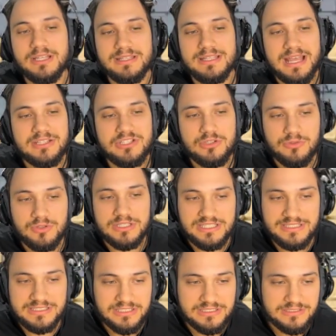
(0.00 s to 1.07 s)
attack she
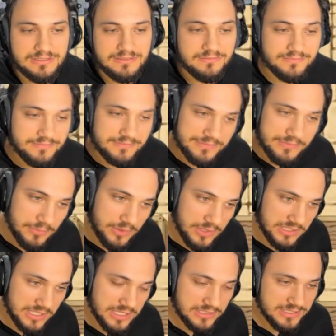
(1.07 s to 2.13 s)
releases,
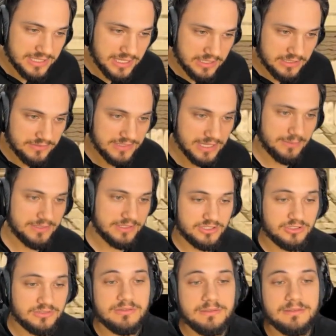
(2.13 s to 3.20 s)
which deals a lot of
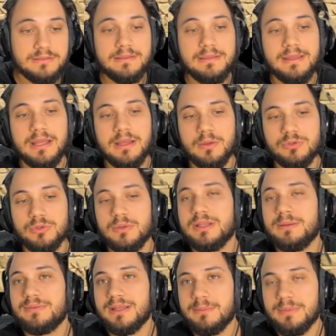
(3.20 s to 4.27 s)
damage and also
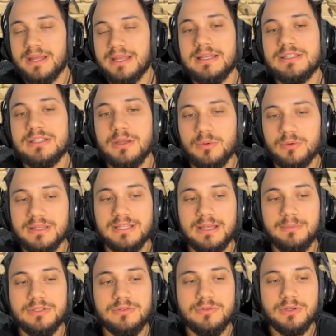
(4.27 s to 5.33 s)
keeps applying slow and
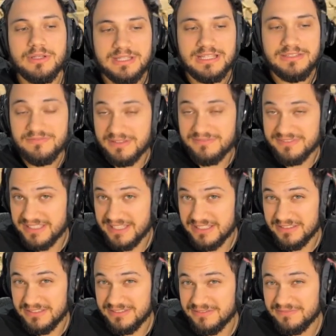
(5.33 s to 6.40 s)
damage for the next 5
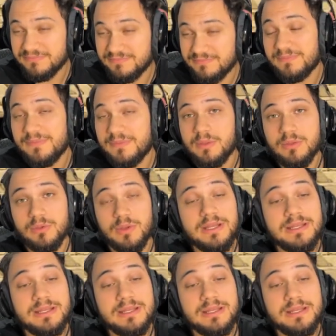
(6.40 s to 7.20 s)
seconds. Although I